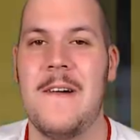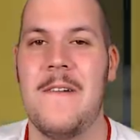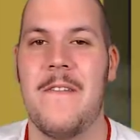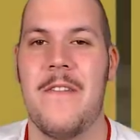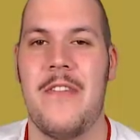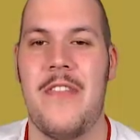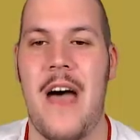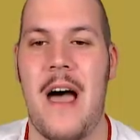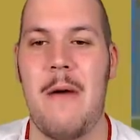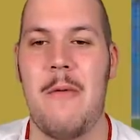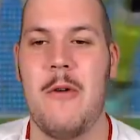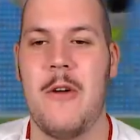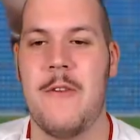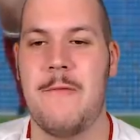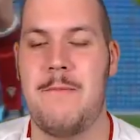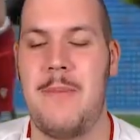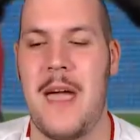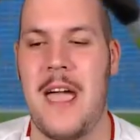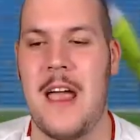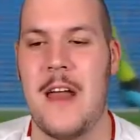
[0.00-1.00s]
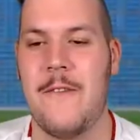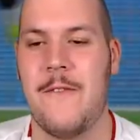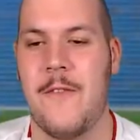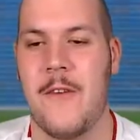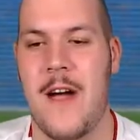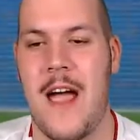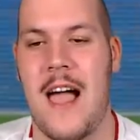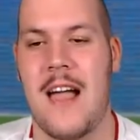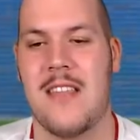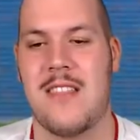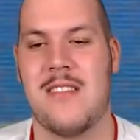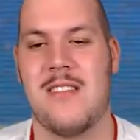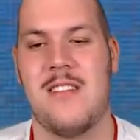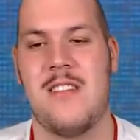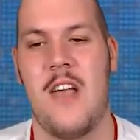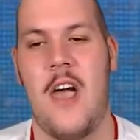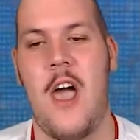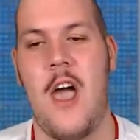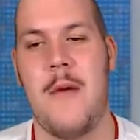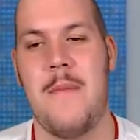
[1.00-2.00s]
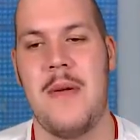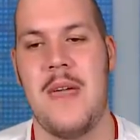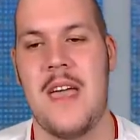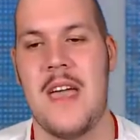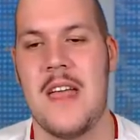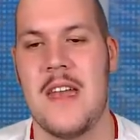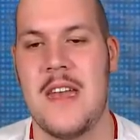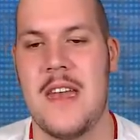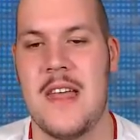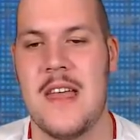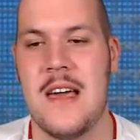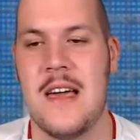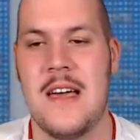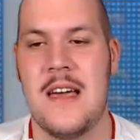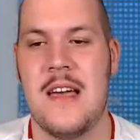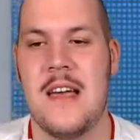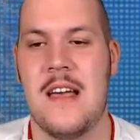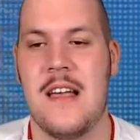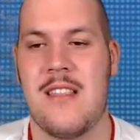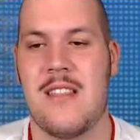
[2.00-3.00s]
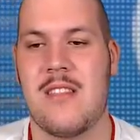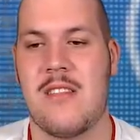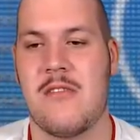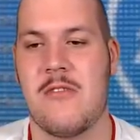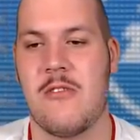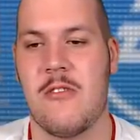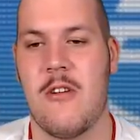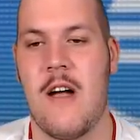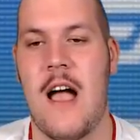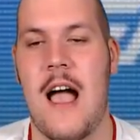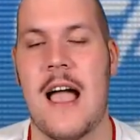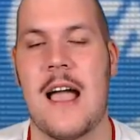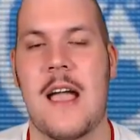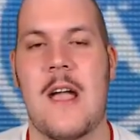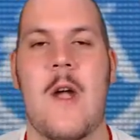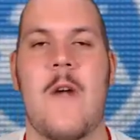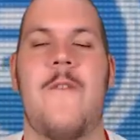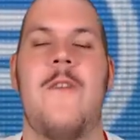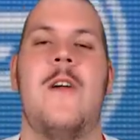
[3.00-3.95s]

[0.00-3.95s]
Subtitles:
that would have been for our Serbian striker. If he